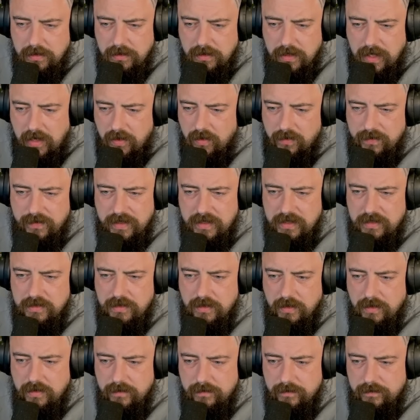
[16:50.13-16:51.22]
I don't think
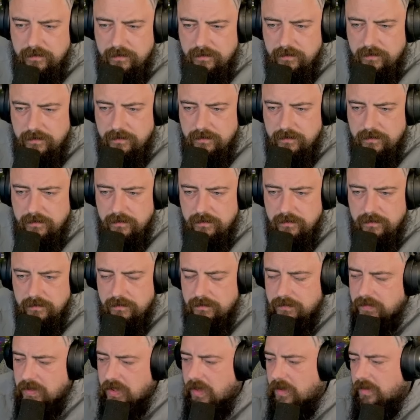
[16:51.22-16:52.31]
so.
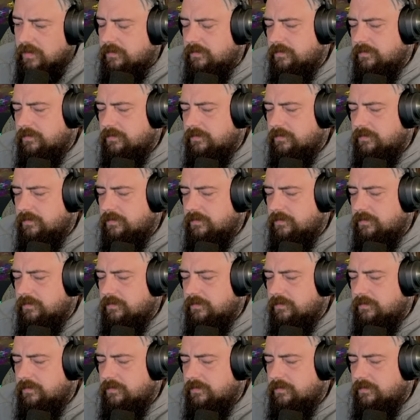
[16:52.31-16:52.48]
No.